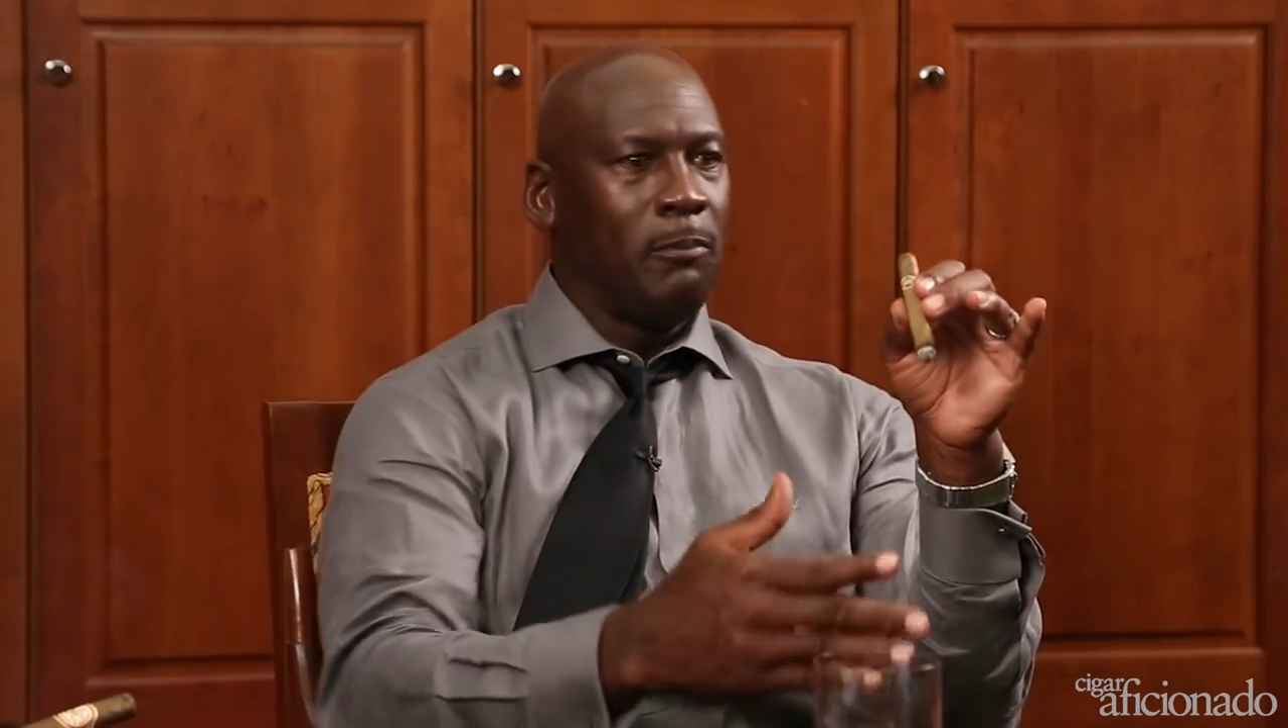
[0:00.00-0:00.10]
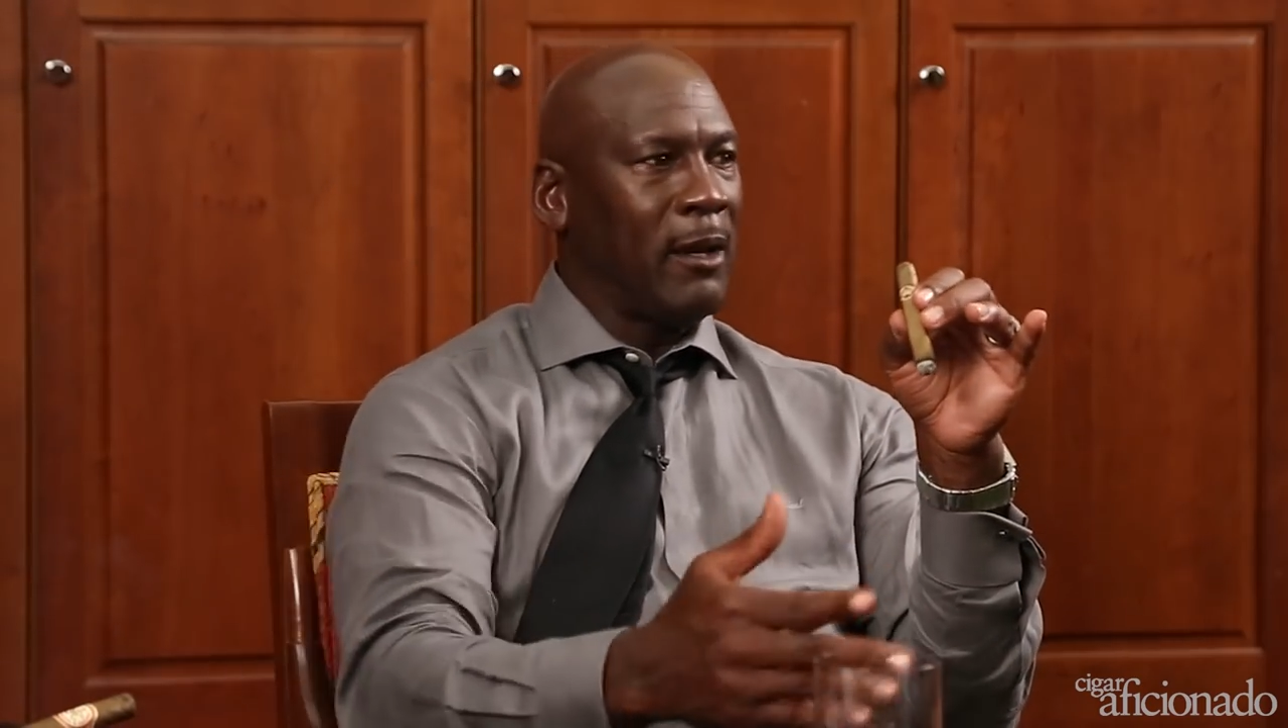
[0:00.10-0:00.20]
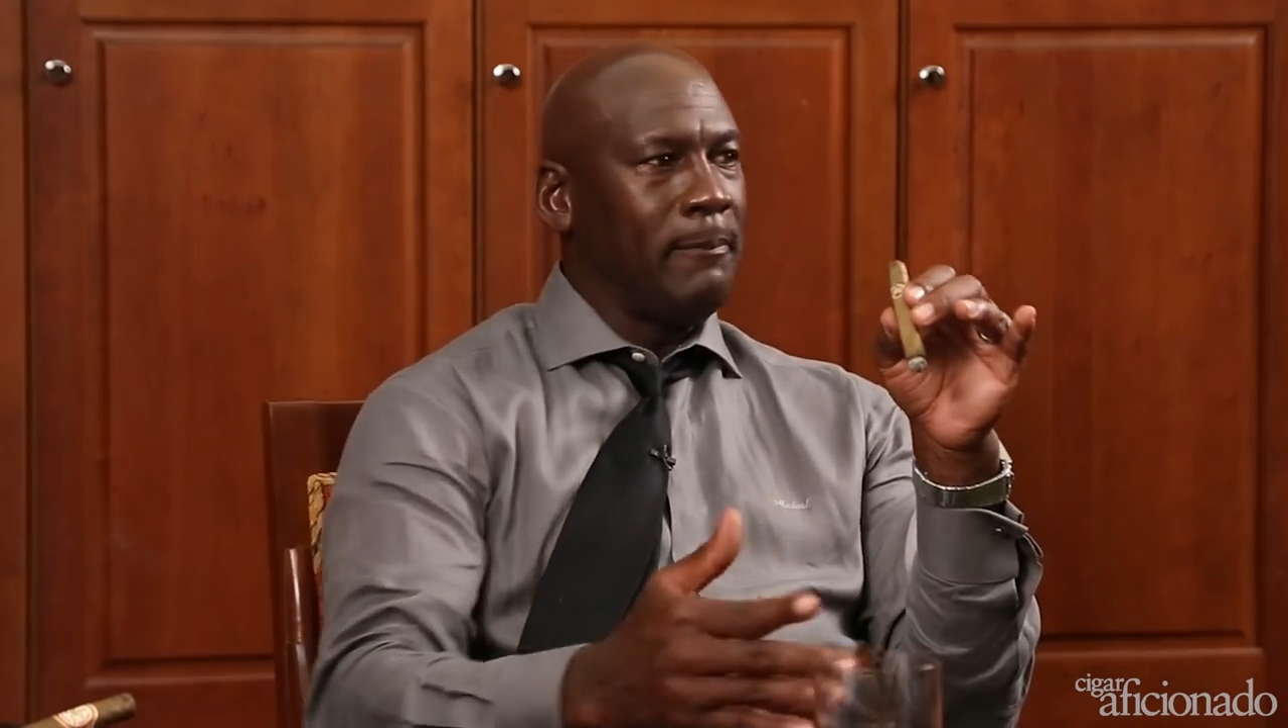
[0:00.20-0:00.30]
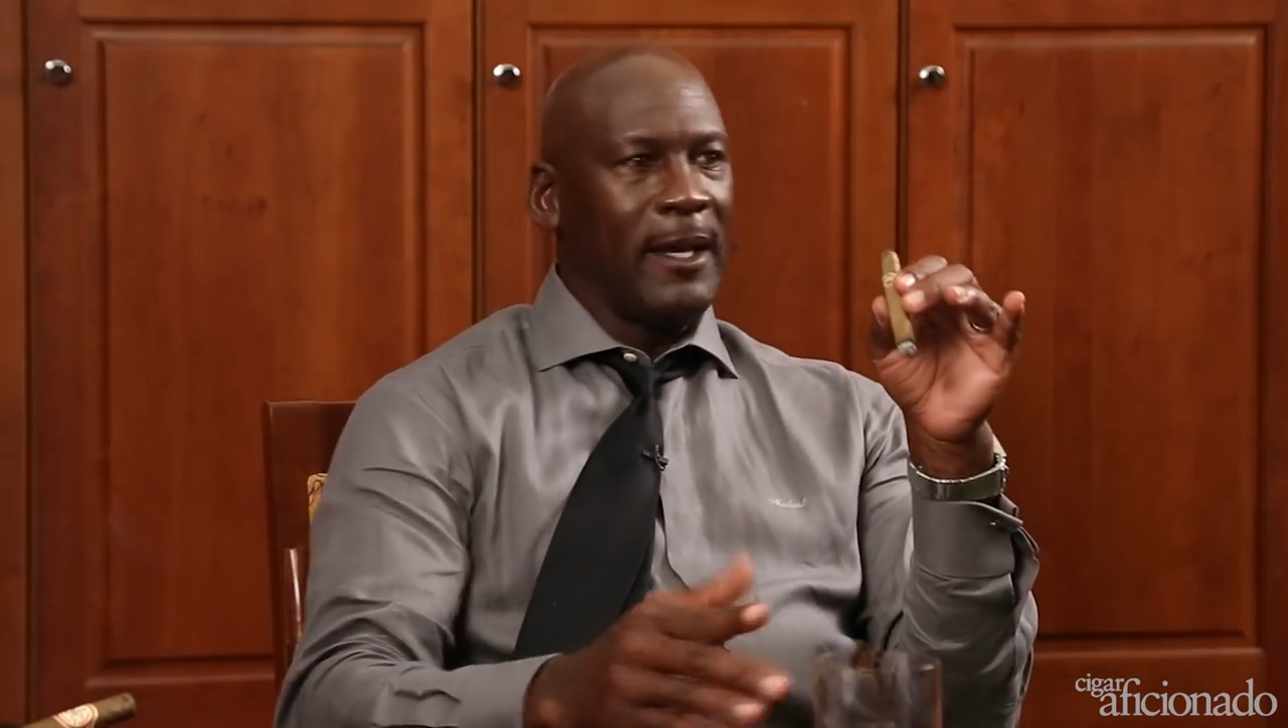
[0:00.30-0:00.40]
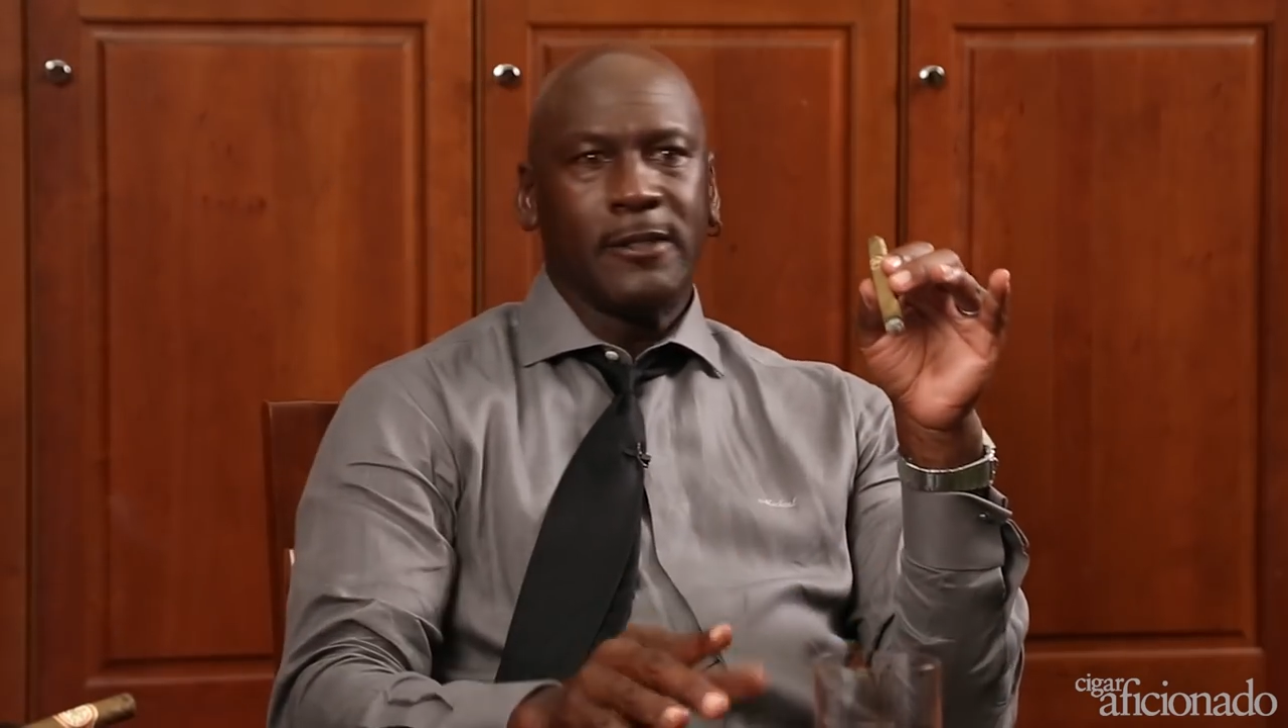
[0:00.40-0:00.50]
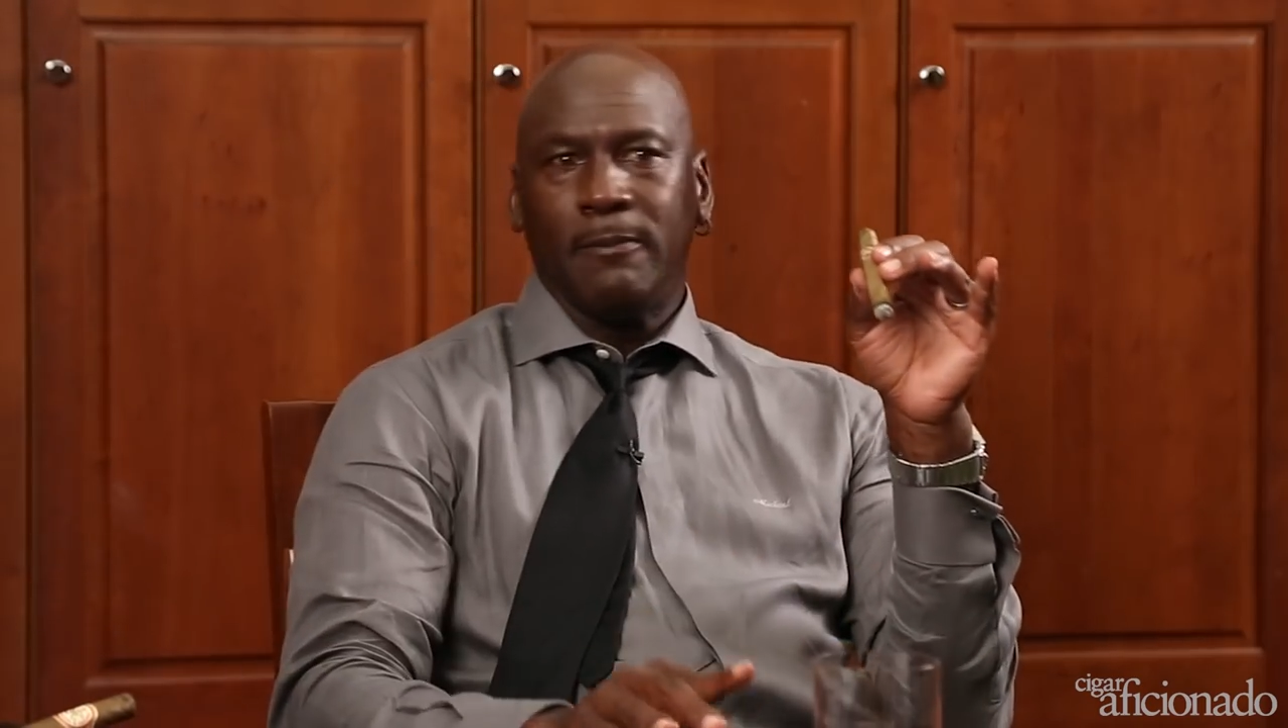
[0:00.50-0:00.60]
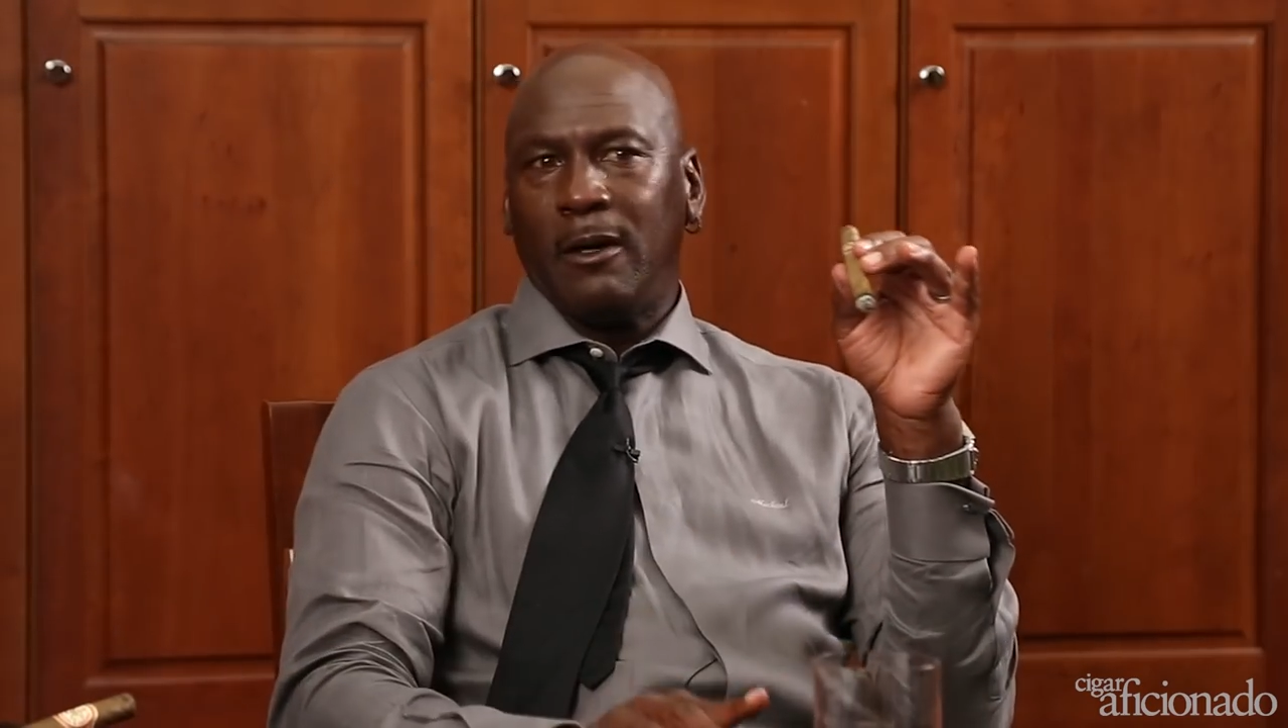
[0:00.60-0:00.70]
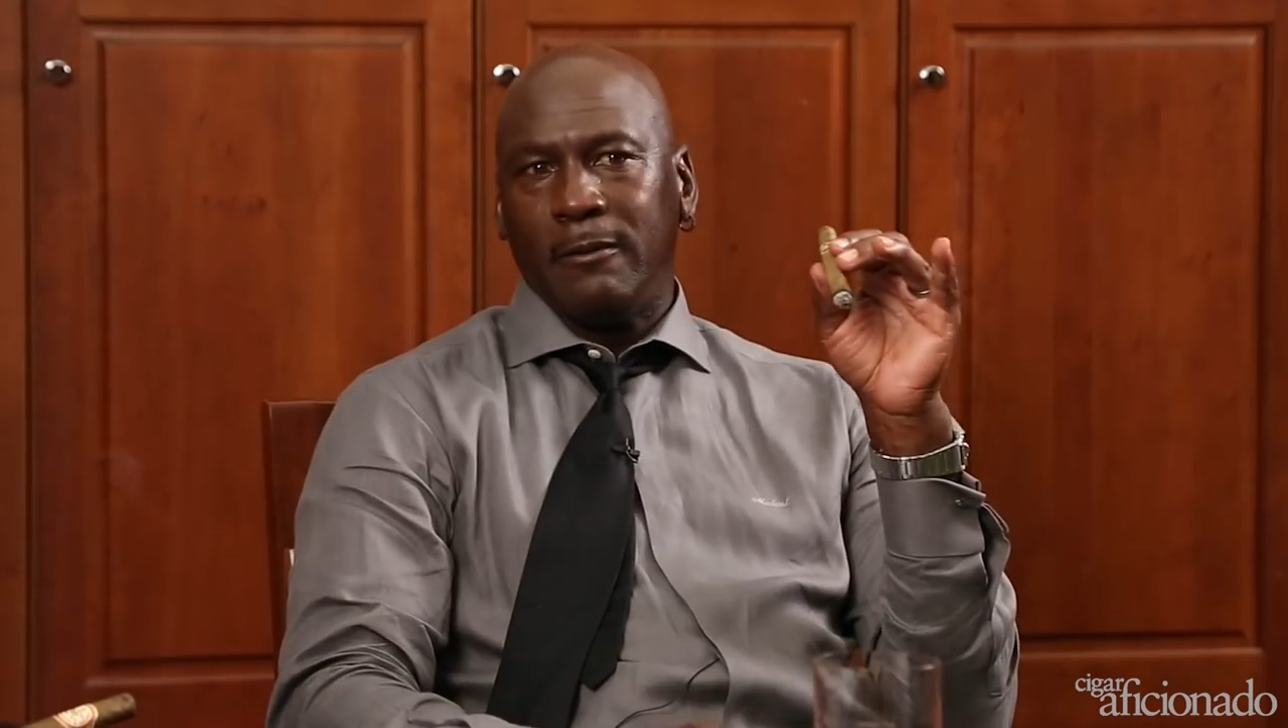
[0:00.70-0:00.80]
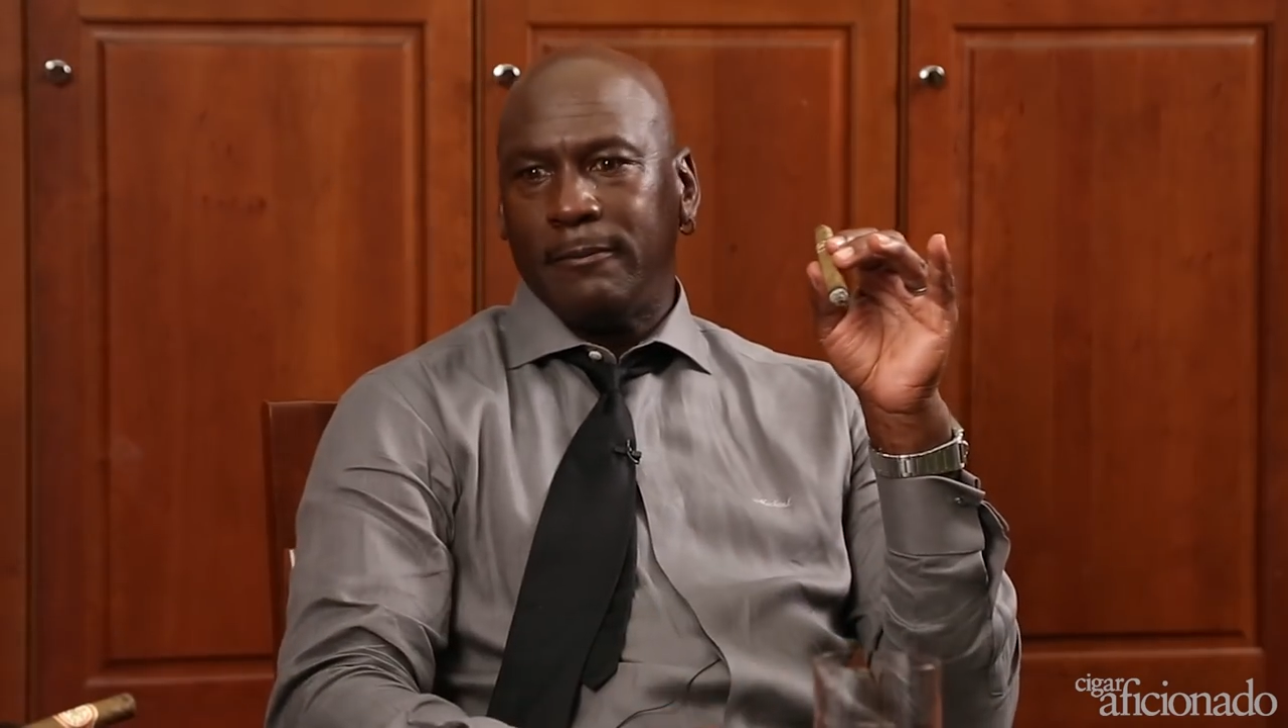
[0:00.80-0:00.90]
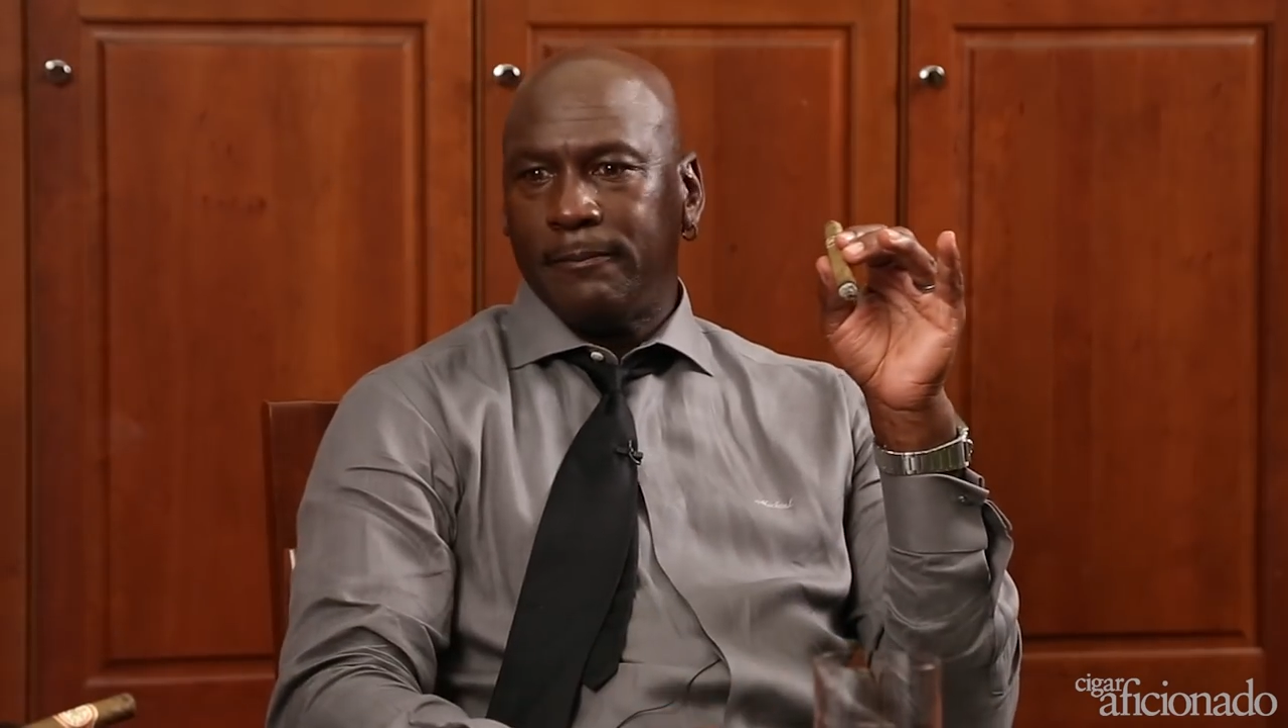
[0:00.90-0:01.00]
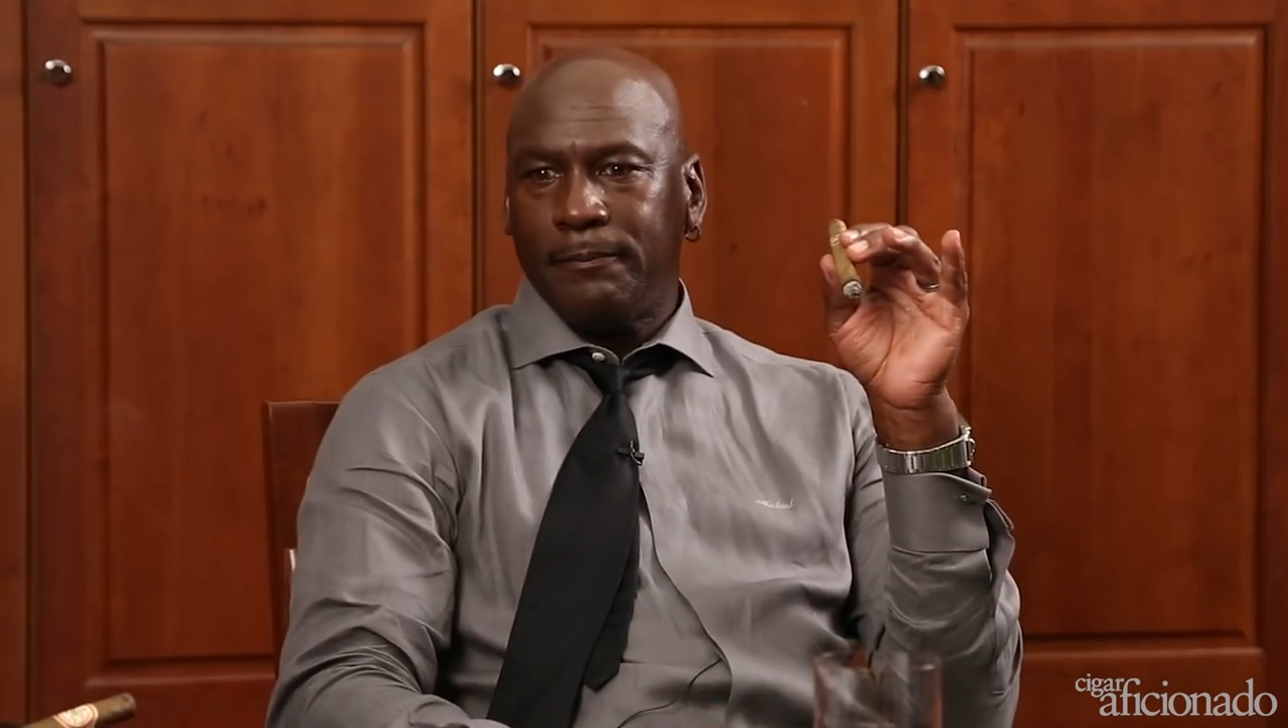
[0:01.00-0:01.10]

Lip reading: play baseball,